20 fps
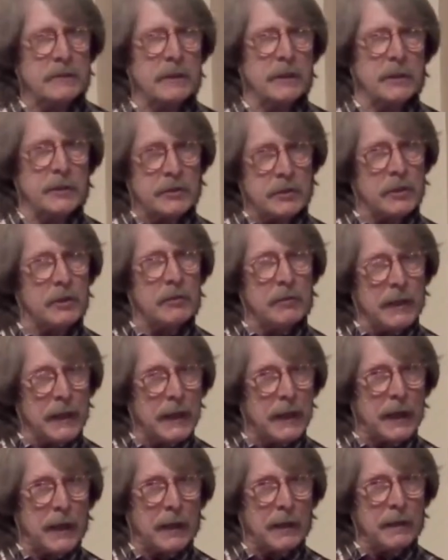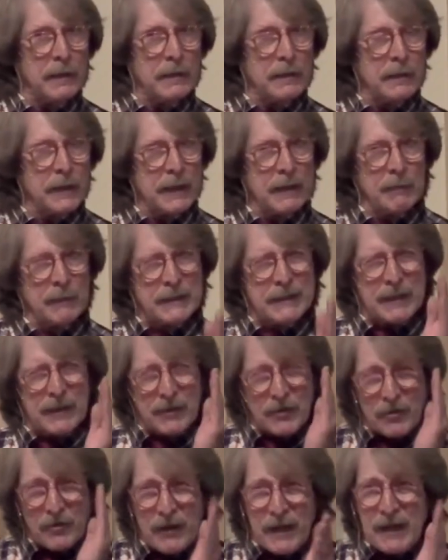to do here. Think about the
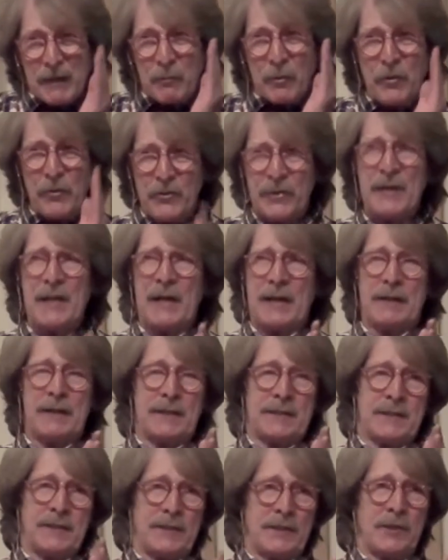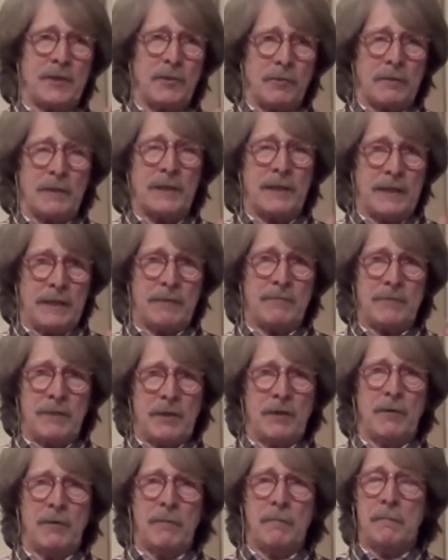incredible thing that's going to go on in
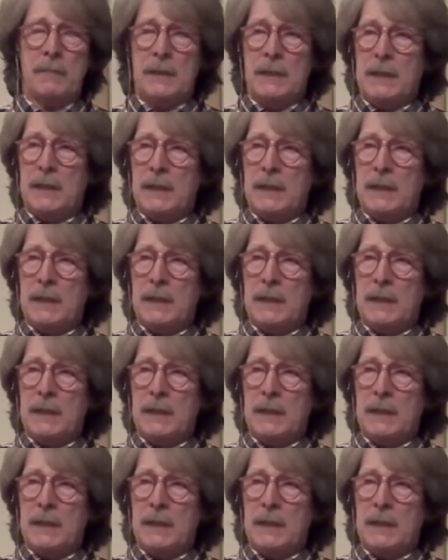Rome.